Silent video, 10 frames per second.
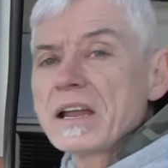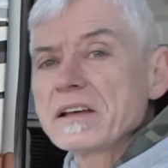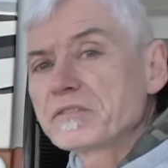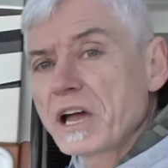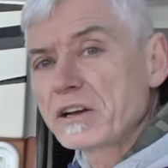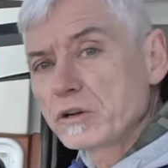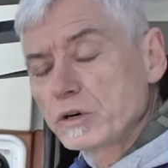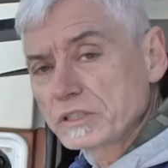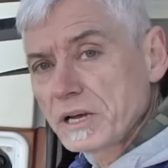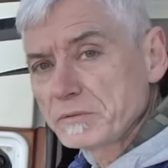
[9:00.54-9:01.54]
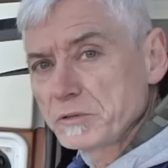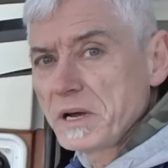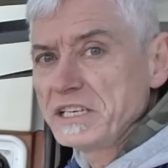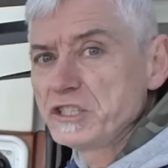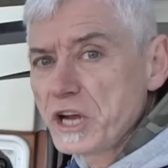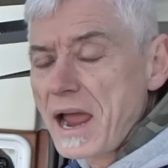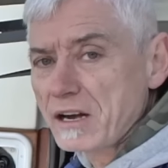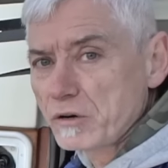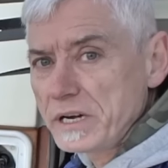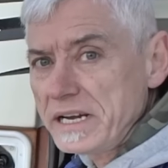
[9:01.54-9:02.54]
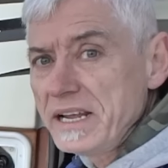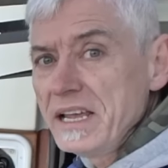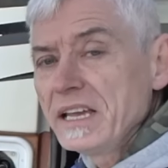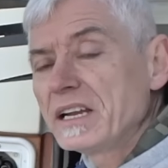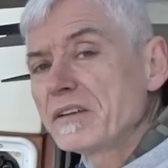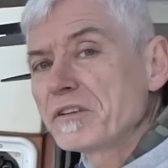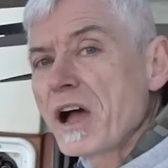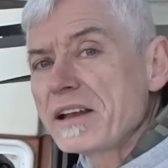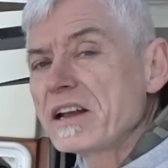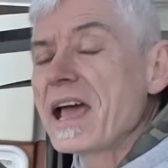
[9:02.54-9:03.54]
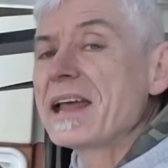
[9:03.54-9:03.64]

I've got it hooked up to my Jackery, and I've got it at